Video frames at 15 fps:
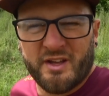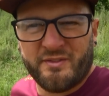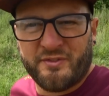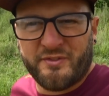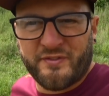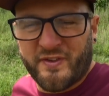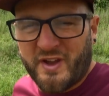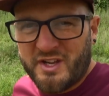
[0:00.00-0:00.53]
and
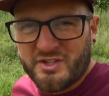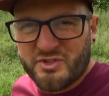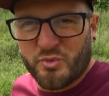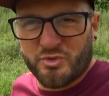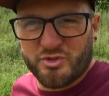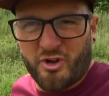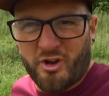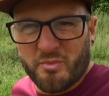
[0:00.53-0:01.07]

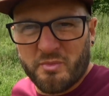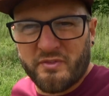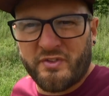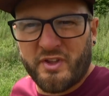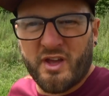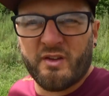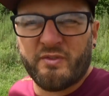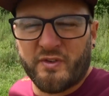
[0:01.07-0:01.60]
fatal time of
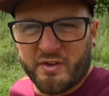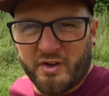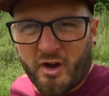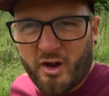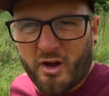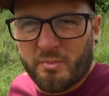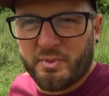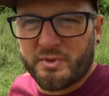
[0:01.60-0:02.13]
year for
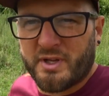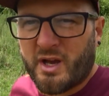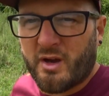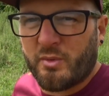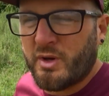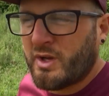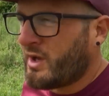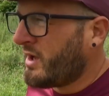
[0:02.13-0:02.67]
carp.
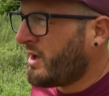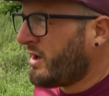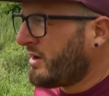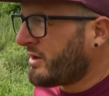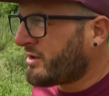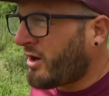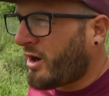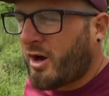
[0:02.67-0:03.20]
Now,
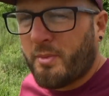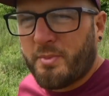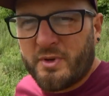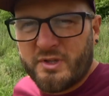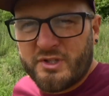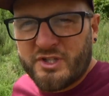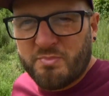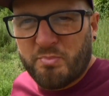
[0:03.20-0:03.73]
carp
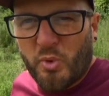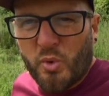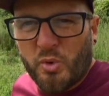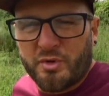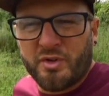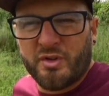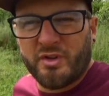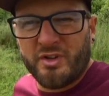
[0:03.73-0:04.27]
can
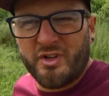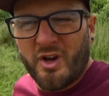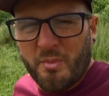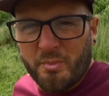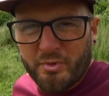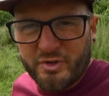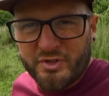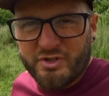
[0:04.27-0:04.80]
spawn a
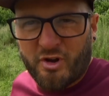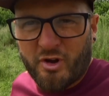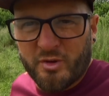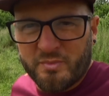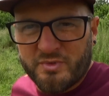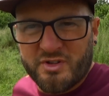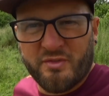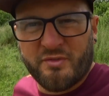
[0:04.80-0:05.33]
number of
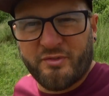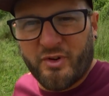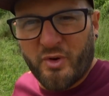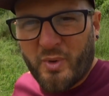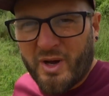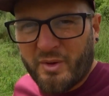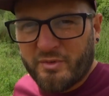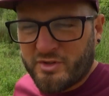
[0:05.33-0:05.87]
times
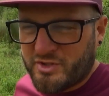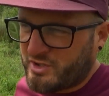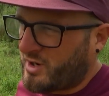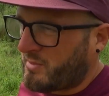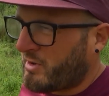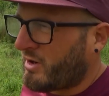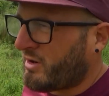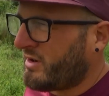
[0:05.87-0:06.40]
throughout the
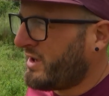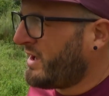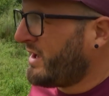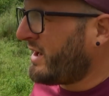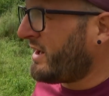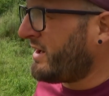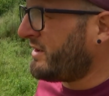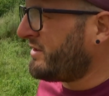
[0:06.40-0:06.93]
summer,
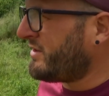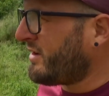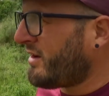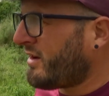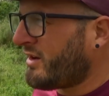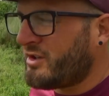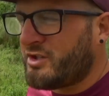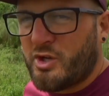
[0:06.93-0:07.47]
and
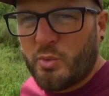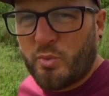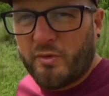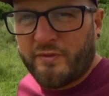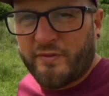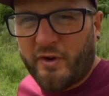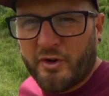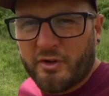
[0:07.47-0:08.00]
you will
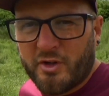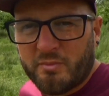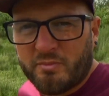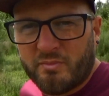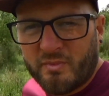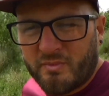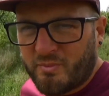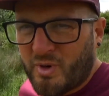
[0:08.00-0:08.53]
find
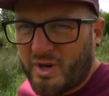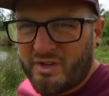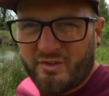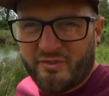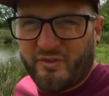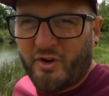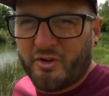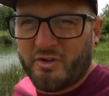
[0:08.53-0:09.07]
them, when
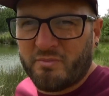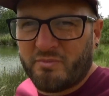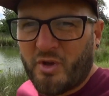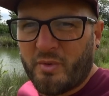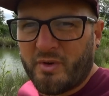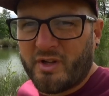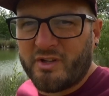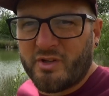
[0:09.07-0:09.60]
you find them
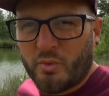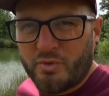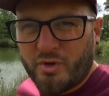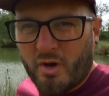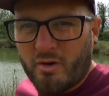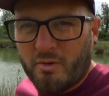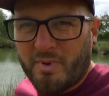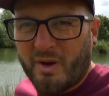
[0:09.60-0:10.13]
doing it, you'll
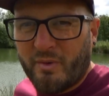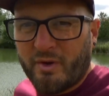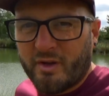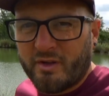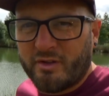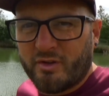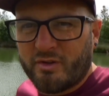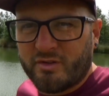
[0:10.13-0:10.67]
know about
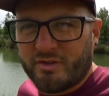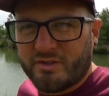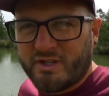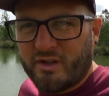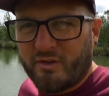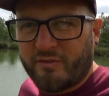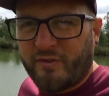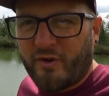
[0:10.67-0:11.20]
it. You can, like I
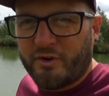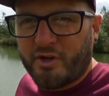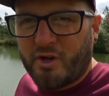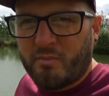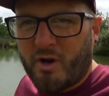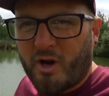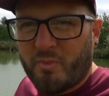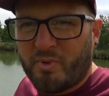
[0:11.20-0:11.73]
say, you'll find
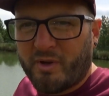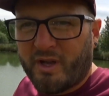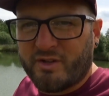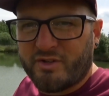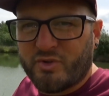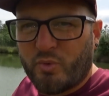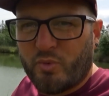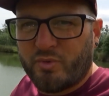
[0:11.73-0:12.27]
them up
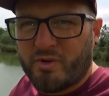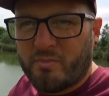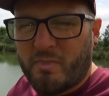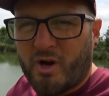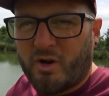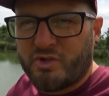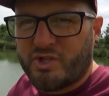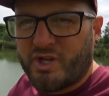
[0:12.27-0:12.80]
against all the
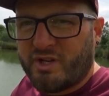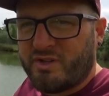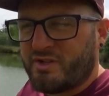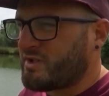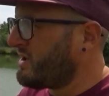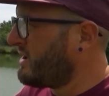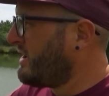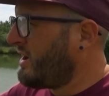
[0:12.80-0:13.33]
margins,